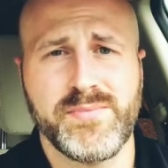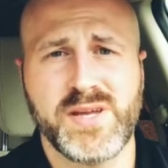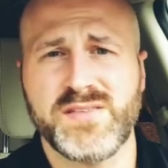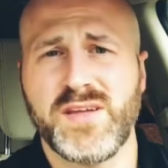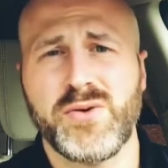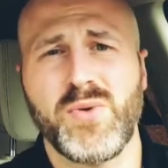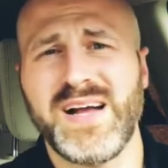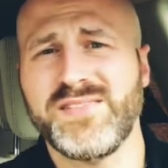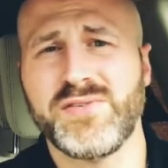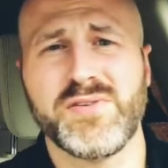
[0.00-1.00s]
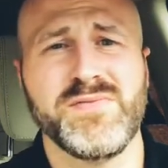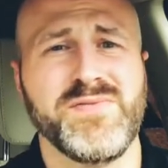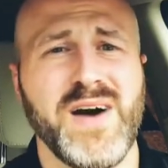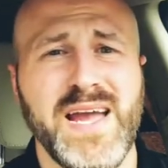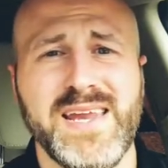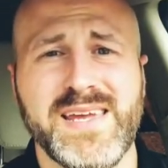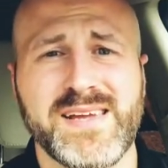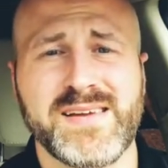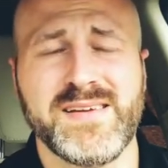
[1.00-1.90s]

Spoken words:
because otherwise you're inviting